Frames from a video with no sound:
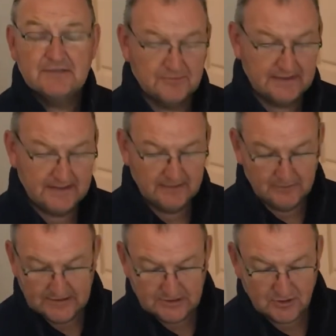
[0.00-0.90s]
I would think
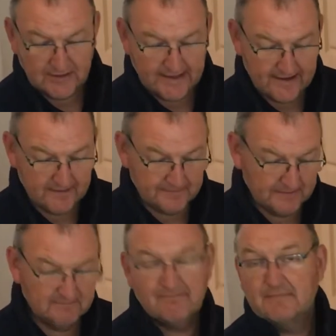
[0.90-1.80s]
we can dry it out, but
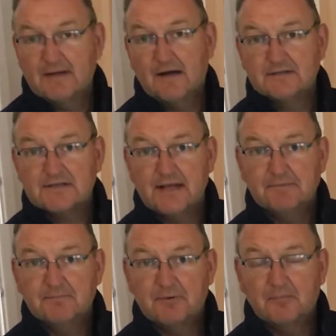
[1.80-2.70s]
I'd say
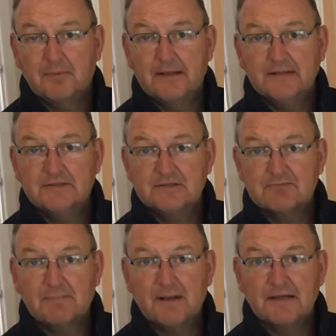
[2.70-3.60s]
probably just
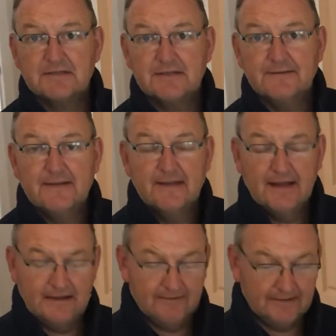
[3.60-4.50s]
replace it.
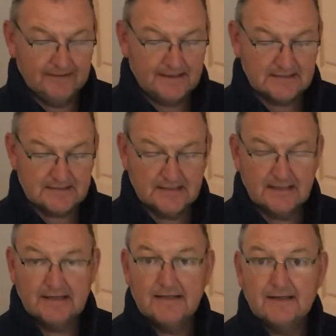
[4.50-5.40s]
Anyway, that's
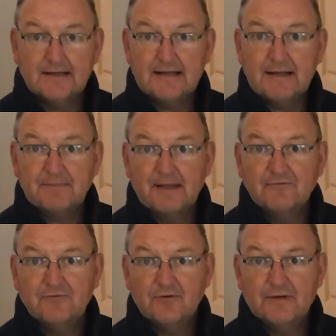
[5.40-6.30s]
an update
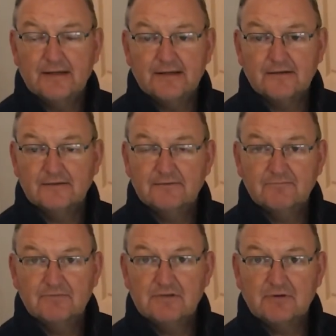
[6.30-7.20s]
for you on
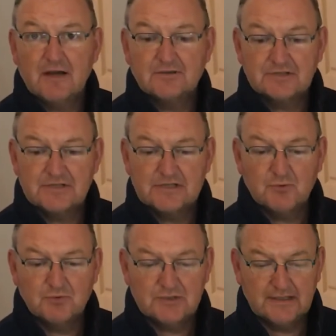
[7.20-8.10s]
regards to this
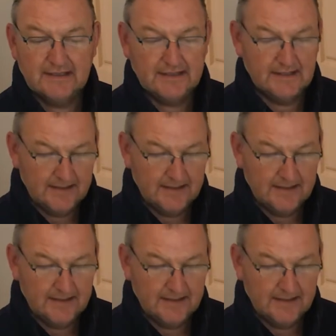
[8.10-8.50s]
water leak.